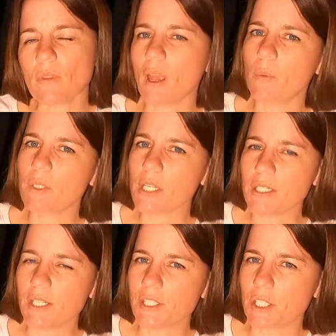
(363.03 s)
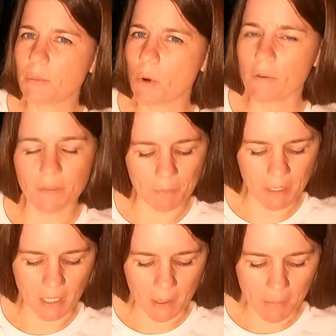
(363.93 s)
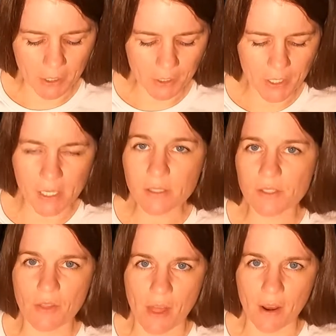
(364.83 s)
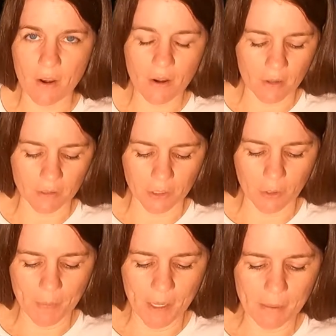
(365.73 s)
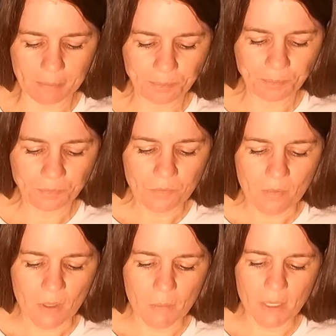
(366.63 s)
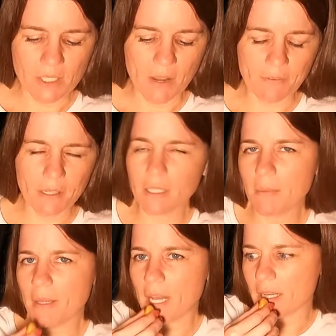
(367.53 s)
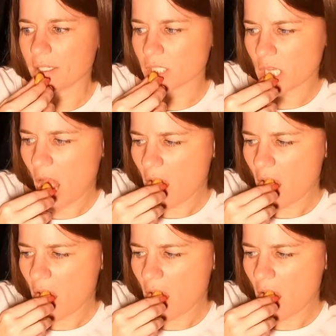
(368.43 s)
I wish I tasted more of the peanut butter. It's there a little bit, but definitely bananas.